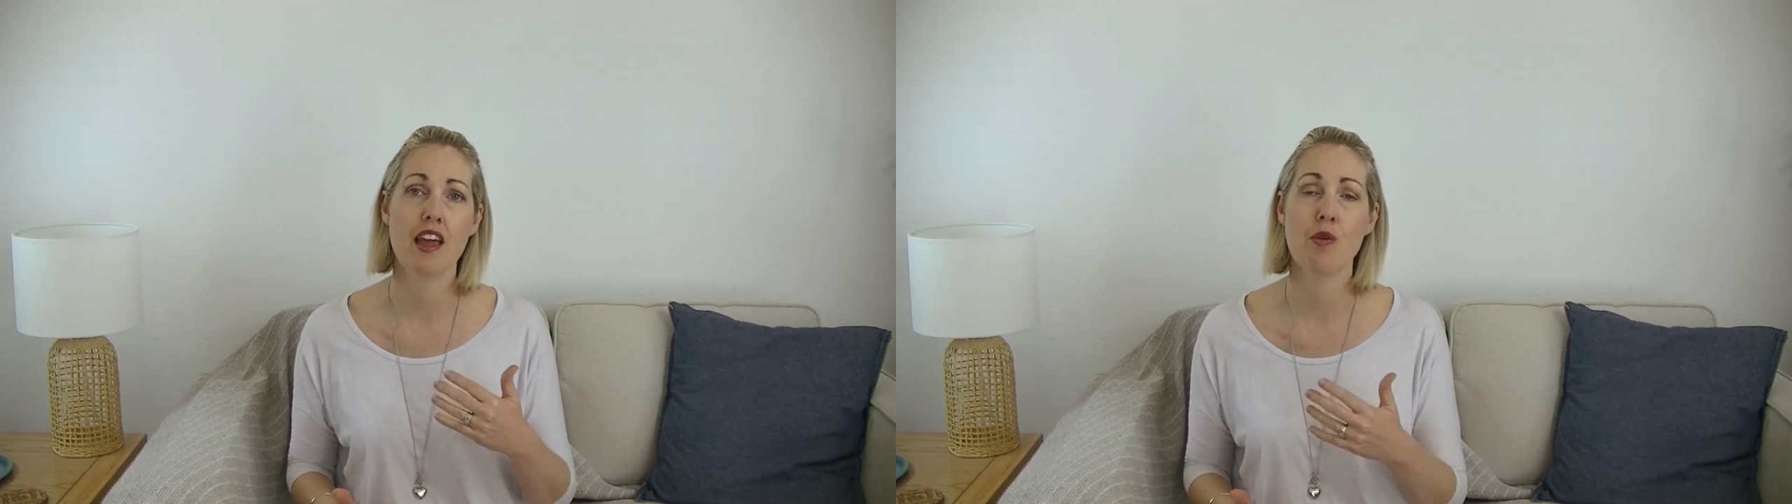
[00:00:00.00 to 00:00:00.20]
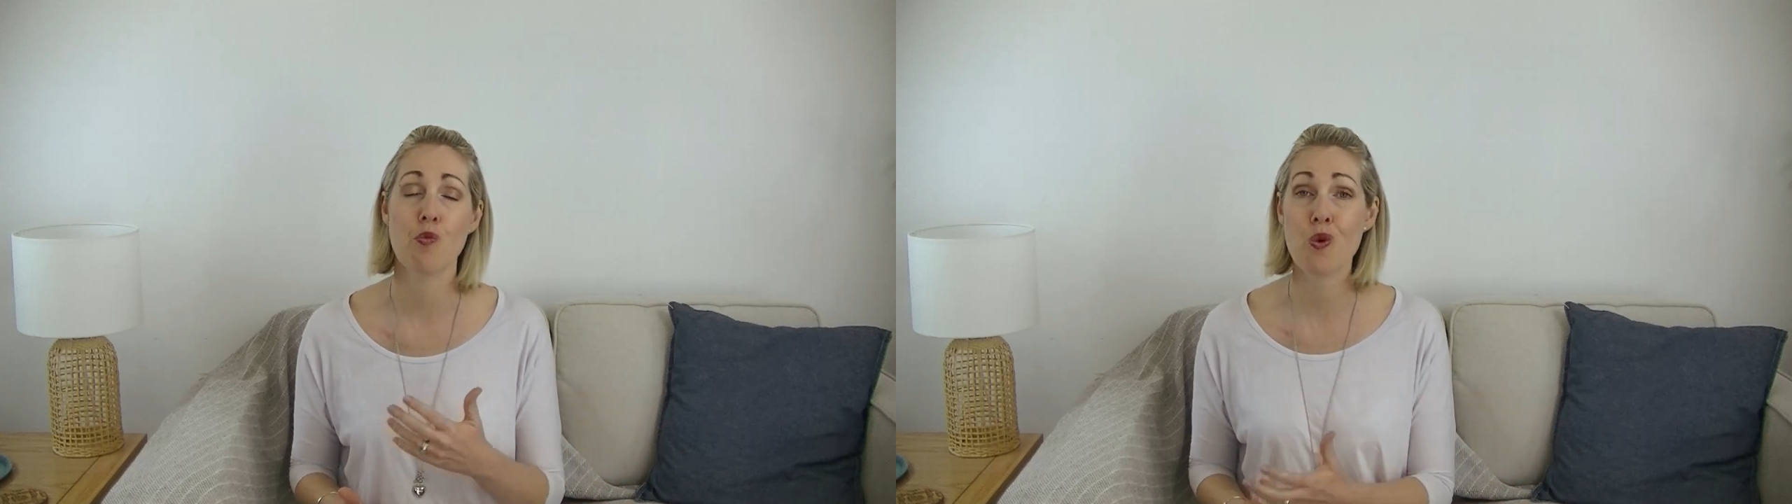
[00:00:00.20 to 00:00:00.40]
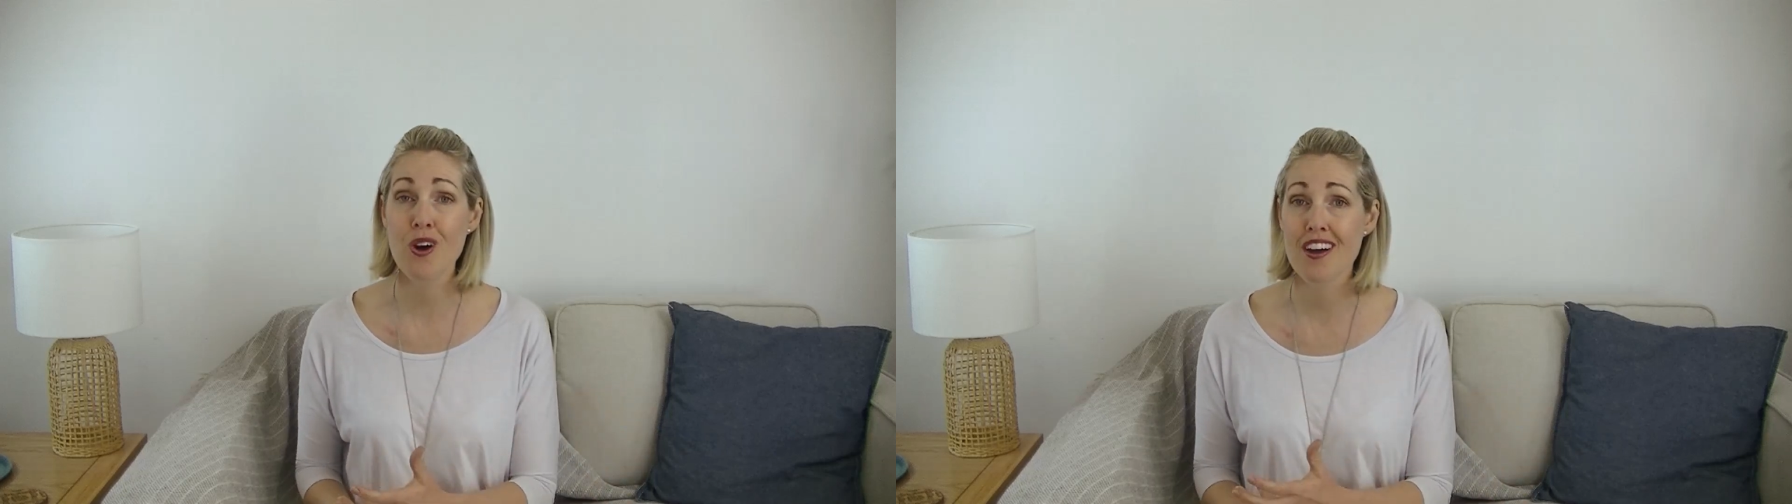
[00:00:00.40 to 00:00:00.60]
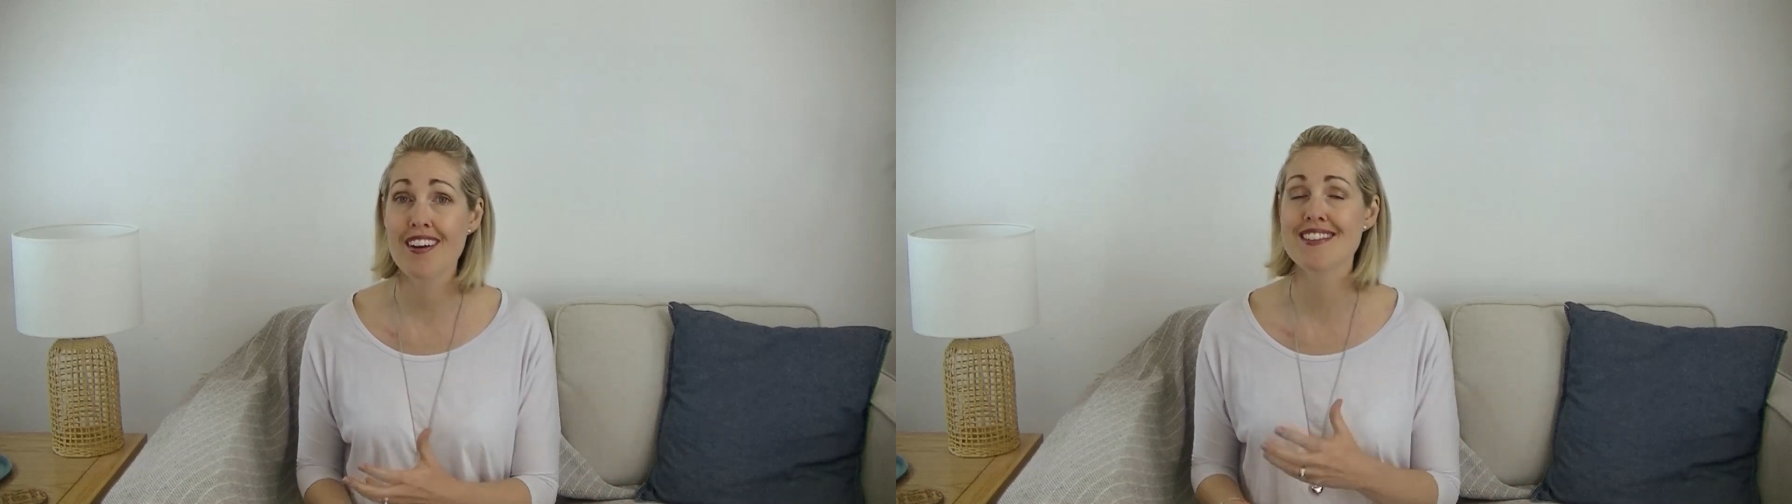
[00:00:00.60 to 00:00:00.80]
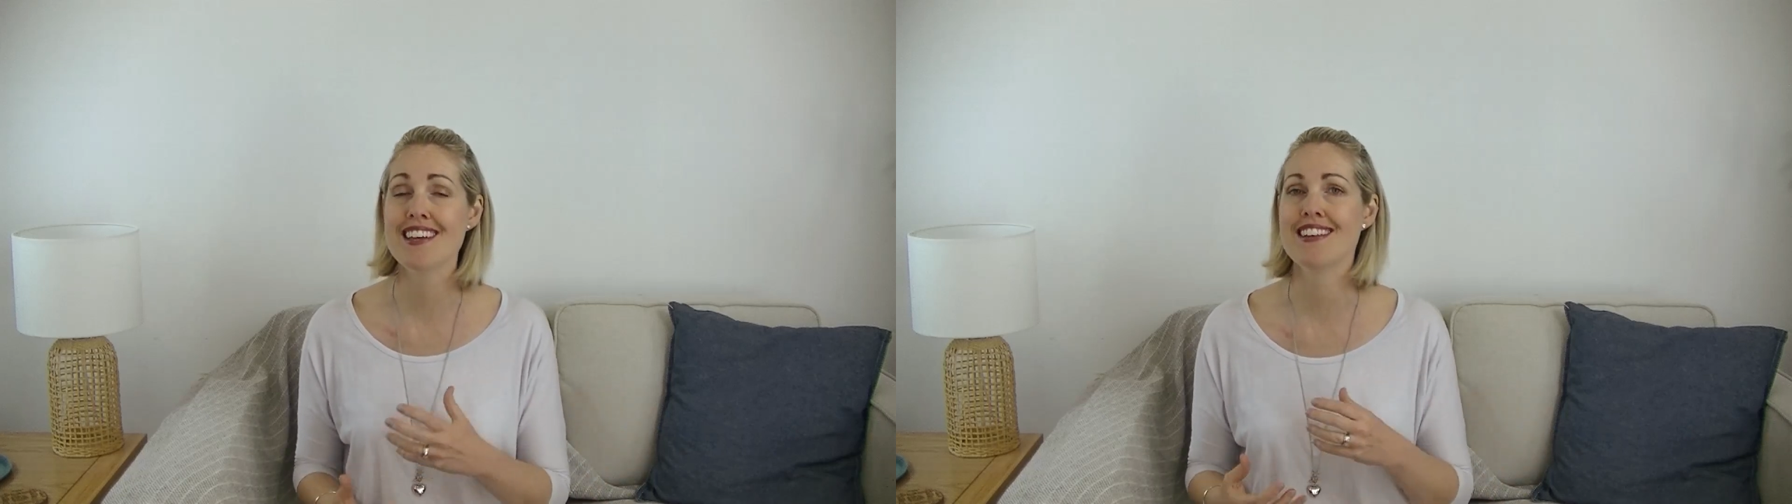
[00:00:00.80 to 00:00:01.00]
and
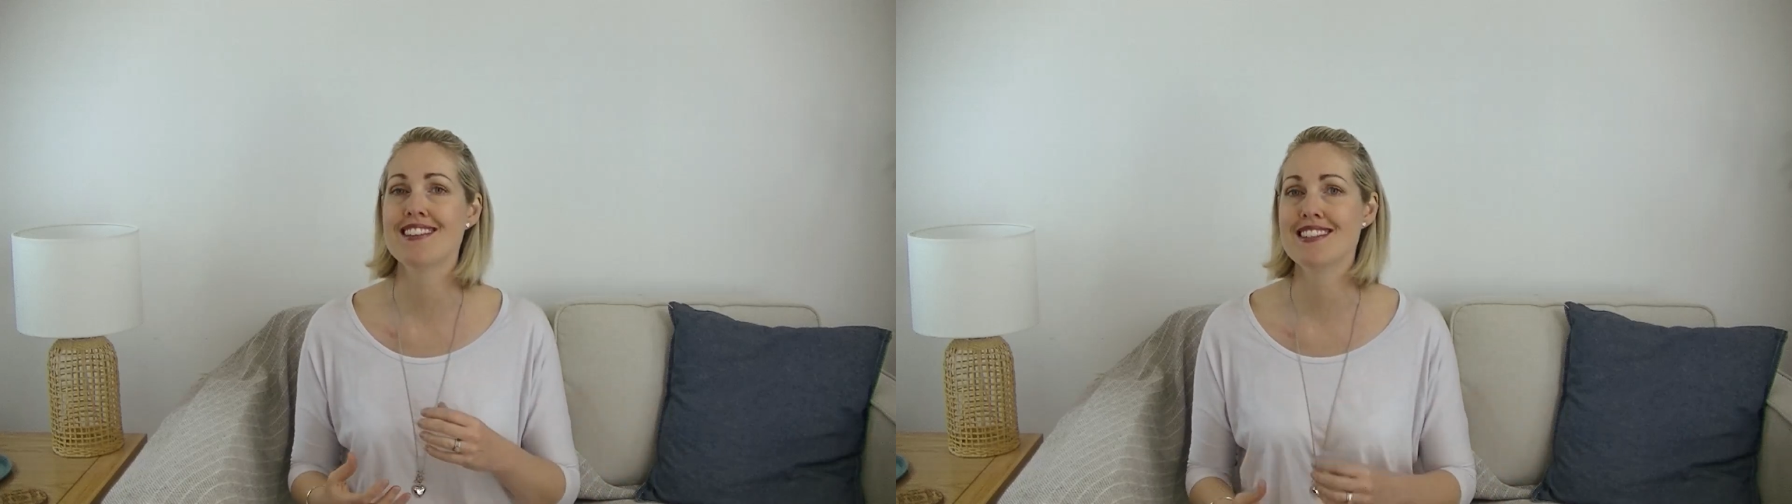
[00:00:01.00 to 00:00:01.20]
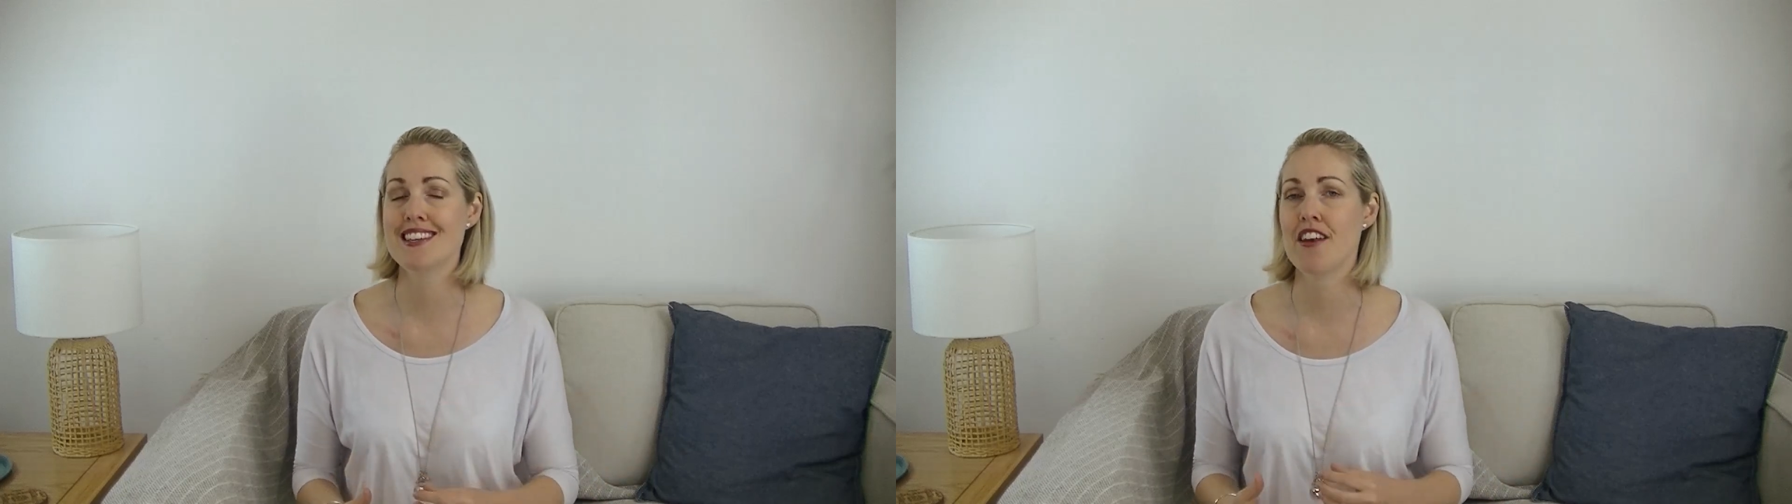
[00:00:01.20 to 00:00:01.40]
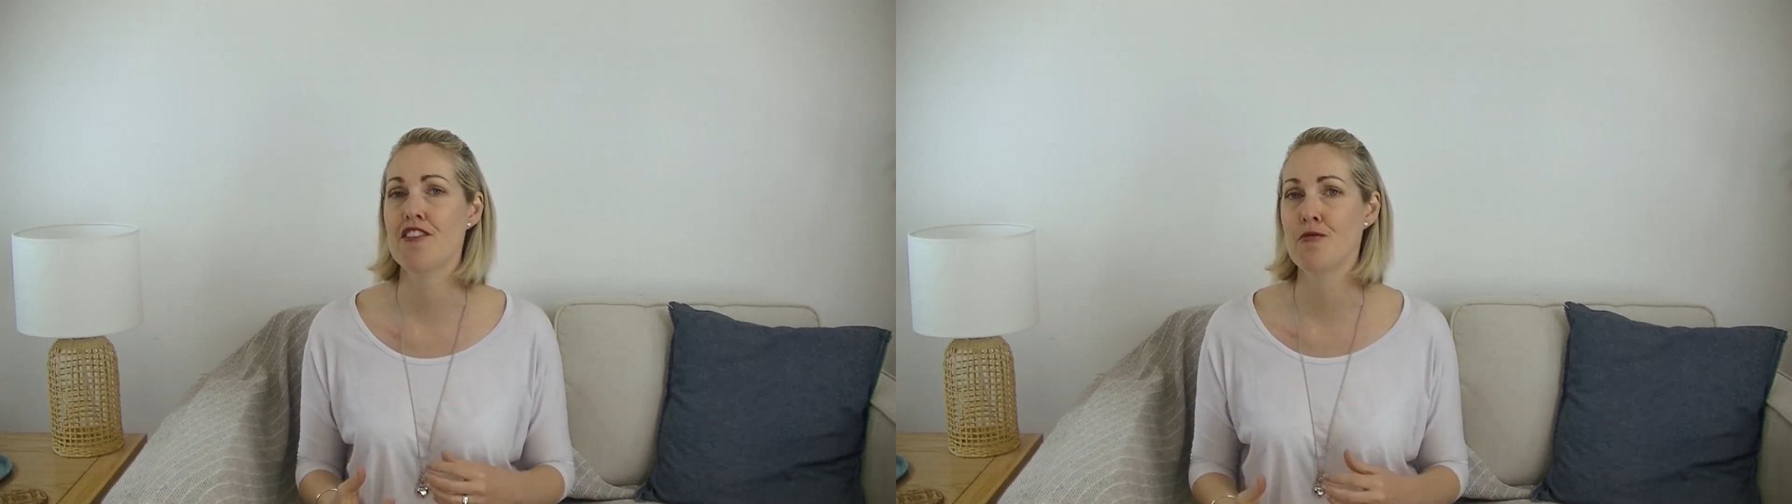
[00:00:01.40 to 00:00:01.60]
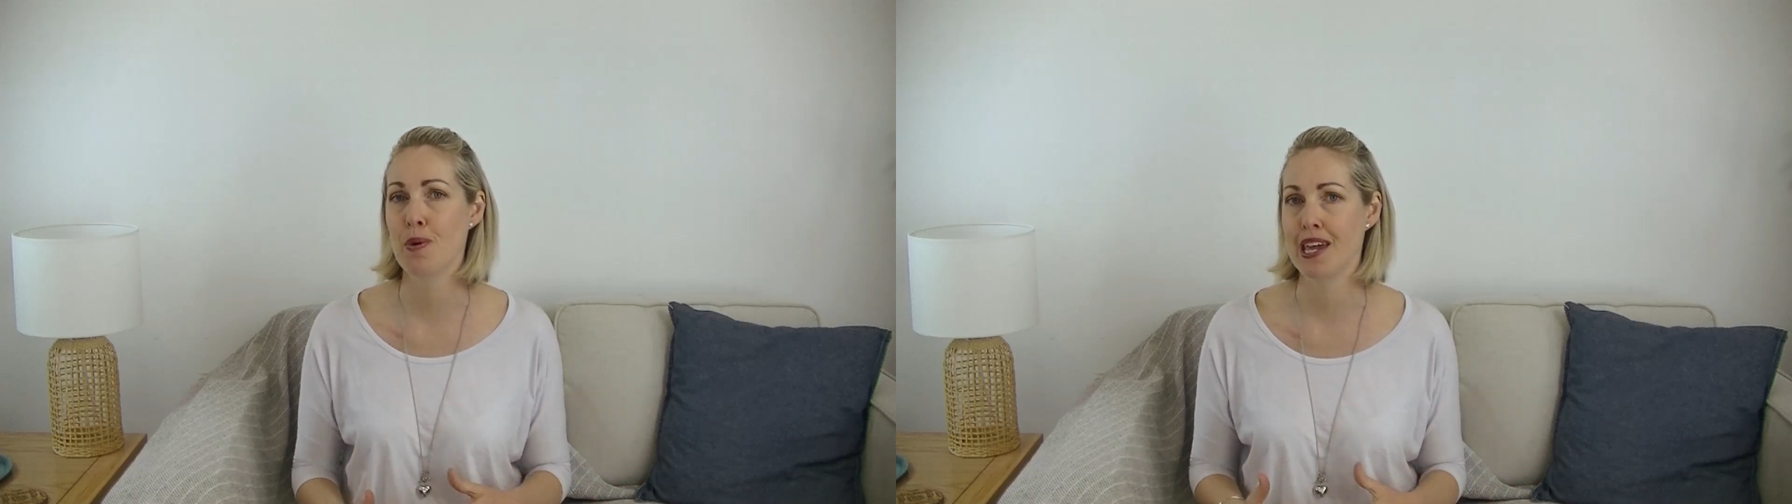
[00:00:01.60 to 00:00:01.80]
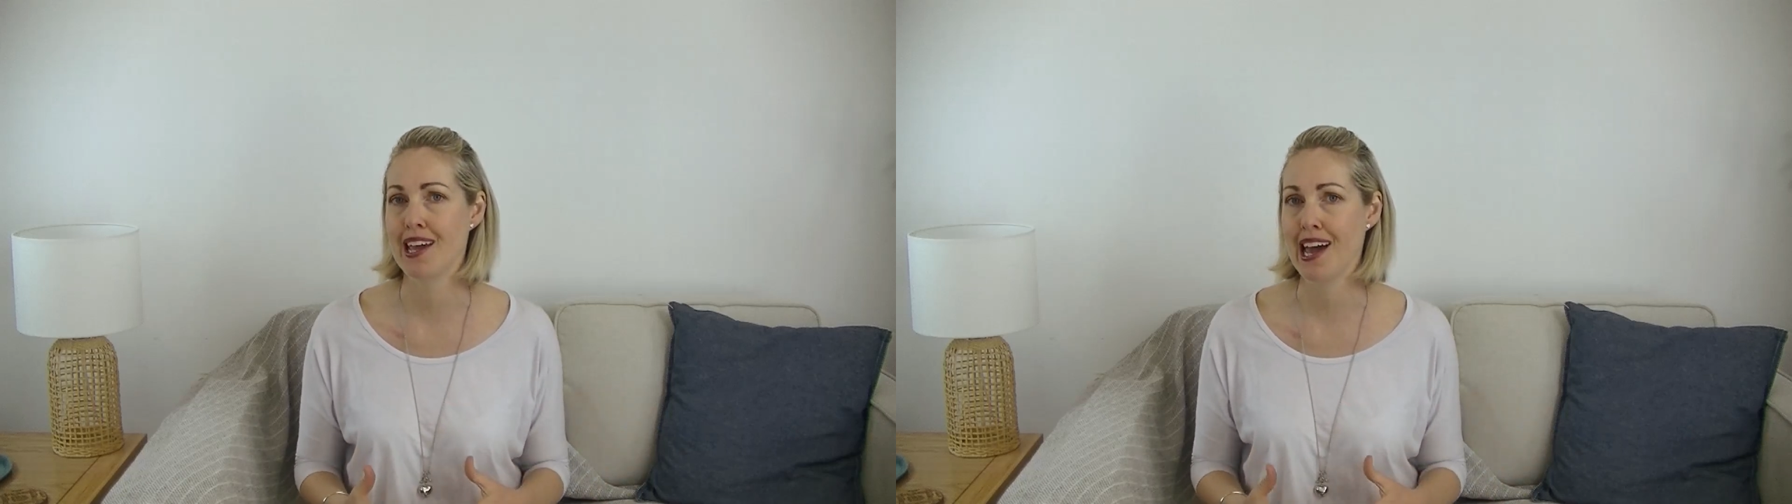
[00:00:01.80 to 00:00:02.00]
worse instead of
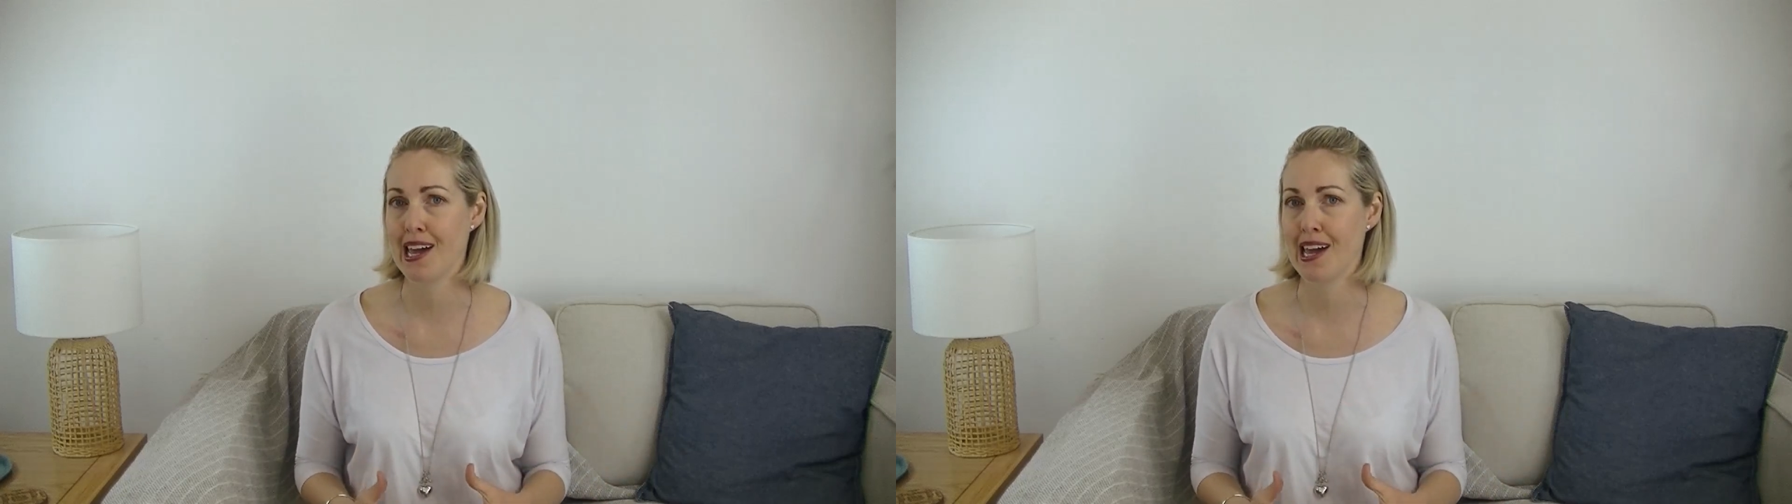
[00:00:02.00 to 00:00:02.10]
being